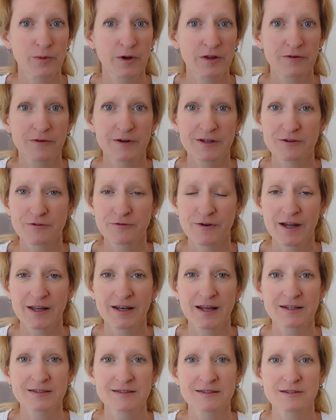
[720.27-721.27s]
whether it's
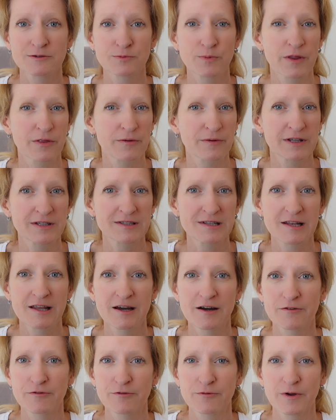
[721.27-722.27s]
finances, whether it's
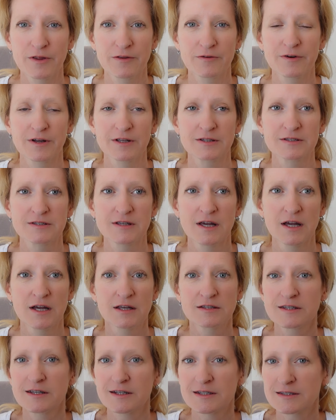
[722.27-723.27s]
love, whether it's
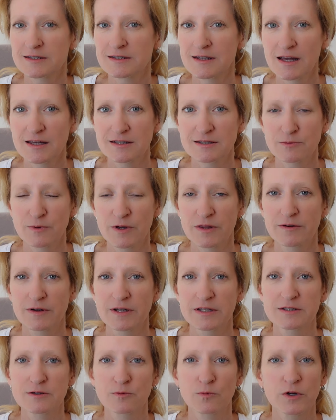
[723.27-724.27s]
success, whether
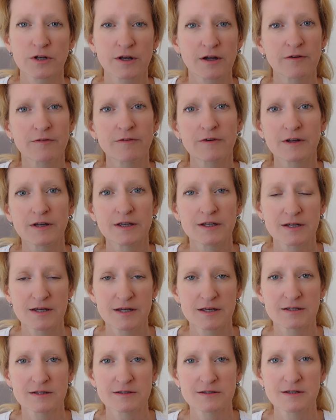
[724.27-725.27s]
it's whatever it
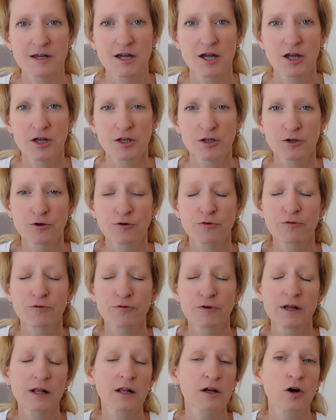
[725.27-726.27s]
is you
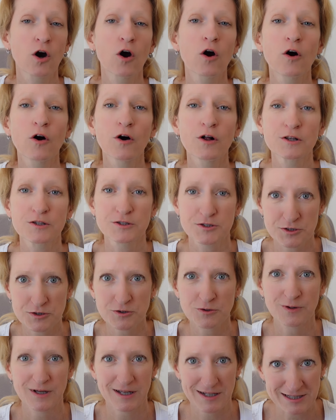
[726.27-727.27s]
feel called
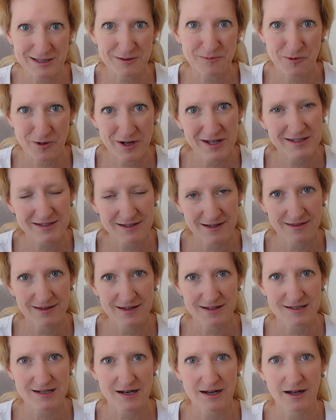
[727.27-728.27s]
to express in
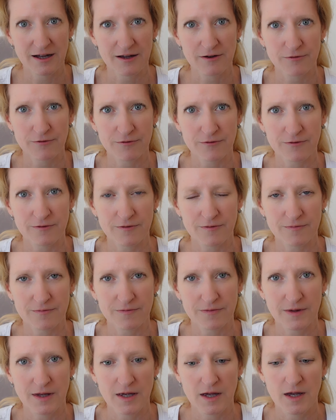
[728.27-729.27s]
this life,
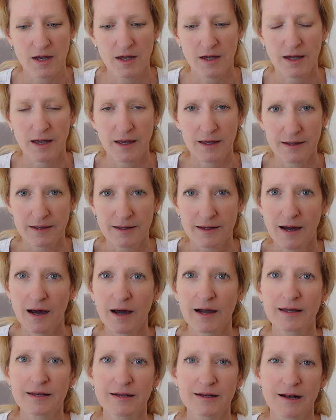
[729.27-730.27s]
a
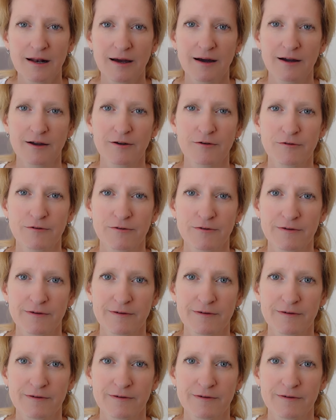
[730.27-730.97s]
guided life